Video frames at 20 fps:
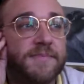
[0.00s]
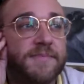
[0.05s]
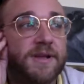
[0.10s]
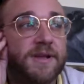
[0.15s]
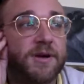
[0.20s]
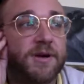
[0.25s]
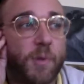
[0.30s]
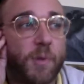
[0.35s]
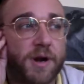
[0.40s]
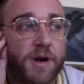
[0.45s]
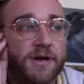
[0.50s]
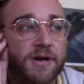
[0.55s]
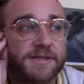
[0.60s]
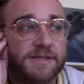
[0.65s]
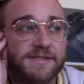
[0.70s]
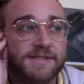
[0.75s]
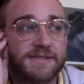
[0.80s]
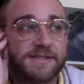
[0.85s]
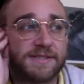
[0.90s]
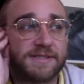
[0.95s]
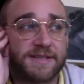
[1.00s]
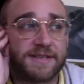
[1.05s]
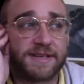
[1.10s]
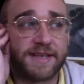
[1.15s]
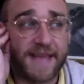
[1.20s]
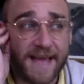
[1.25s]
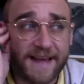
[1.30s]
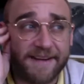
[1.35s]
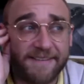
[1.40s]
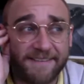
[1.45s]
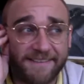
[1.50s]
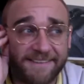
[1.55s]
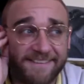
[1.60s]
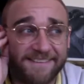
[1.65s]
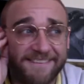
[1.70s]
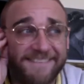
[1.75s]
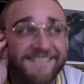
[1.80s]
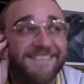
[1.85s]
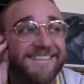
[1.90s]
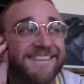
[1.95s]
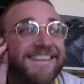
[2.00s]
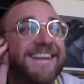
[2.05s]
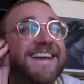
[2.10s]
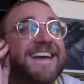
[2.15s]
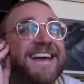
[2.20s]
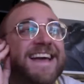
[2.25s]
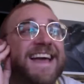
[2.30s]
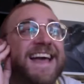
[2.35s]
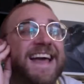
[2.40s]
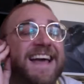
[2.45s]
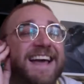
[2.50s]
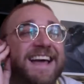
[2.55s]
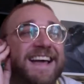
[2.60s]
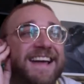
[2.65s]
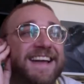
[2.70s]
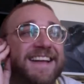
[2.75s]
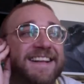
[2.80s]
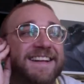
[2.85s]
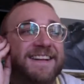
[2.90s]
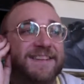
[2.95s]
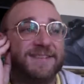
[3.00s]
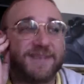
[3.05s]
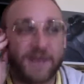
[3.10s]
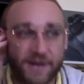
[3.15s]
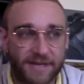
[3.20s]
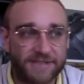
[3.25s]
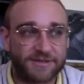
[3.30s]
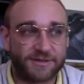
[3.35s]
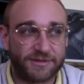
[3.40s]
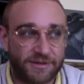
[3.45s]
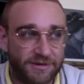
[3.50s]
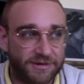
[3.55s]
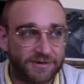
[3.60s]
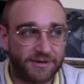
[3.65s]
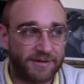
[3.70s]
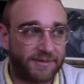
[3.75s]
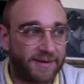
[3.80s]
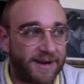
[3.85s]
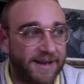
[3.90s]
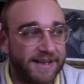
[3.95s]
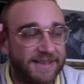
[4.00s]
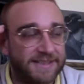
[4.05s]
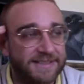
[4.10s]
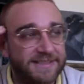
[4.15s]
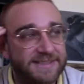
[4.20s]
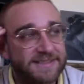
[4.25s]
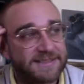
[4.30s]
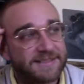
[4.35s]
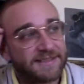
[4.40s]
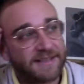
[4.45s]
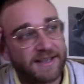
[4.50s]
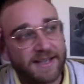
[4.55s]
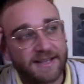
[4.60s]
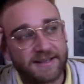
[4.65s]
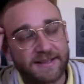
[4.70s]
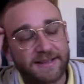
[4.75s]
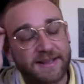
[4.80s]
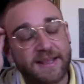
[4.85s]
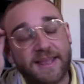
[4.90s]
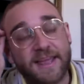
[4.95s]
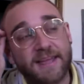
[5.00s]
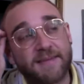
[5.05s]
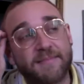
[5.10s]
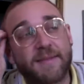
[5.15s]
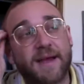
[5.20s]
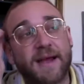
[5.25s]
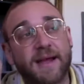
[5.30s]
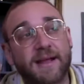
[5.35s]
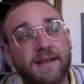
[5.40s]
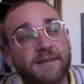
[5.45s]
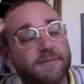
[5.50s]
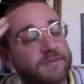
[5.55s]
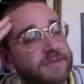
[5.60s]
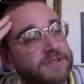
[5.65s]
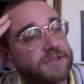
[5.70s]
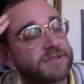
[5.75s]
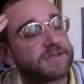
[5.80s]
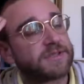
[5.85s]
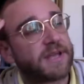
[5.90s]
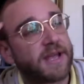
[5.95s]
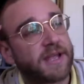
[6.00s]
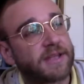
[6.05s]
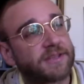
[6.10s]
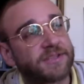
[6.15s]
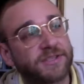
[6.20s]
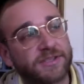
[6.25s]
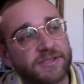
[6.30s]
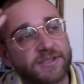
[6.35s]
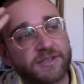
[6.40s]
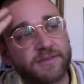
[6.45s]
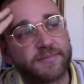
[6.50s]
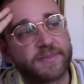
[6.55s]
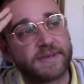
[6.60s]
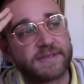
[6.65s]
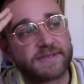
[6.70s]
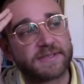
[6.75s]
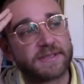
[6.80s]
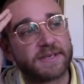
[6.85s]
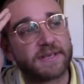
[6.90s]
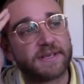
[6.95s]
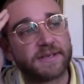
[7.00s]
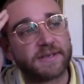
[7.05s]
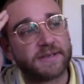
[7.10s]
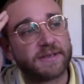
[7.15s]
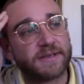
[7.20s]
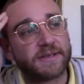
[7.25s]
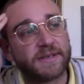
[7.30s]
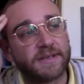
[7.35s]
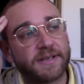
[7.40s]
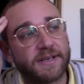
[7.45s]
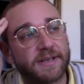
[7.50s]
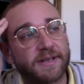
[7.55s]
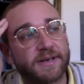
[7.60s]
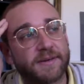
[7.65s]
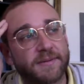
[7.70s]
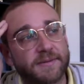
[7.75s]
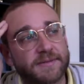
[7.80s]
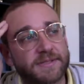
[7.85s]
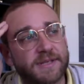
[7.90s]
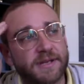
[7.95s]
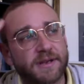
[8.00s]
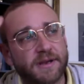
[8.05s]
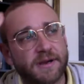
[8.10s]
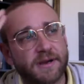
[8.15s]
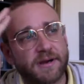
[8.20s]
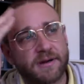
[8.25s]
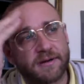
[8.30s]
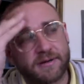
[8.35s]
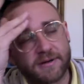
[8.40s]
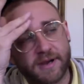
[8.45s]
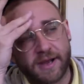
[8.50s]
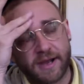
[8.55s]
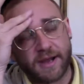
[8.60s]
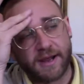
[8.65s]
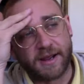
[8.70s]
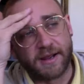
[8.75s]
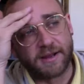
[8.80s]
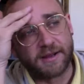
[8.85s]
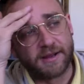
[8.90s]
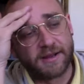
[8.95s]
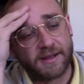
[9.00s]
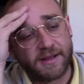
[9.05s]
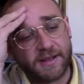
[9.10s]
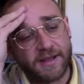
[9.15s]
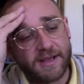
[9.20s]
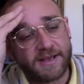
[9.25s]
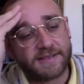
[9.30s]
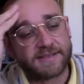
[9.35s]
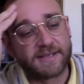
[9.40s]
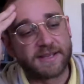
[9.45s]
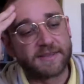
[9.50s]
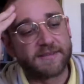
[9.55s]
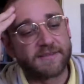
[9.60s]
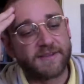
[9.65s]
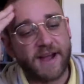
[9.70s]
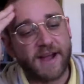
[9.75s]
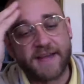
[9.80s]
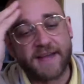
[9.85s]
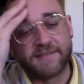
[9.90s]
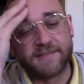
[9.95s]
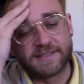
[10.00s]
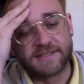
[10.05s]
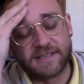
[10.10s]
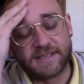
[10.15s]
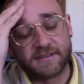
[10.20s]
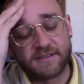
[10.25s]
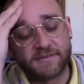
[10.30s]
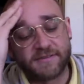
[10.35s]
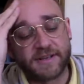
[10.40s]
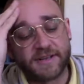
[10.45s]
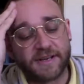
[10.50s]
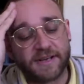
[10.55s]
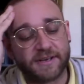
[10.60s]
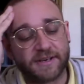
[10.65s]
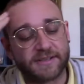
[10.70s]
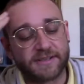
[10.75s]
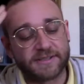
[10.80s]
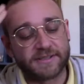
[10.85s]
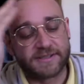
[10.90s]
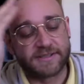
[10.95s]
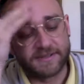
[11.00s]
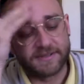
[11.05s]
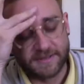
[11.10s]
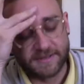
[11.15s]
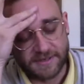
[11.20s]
co-workers to get her, and I told her who it was, and then they came back and was just like, she's too busy. And I was like, oh, okay. It's like I haven't seen her for years,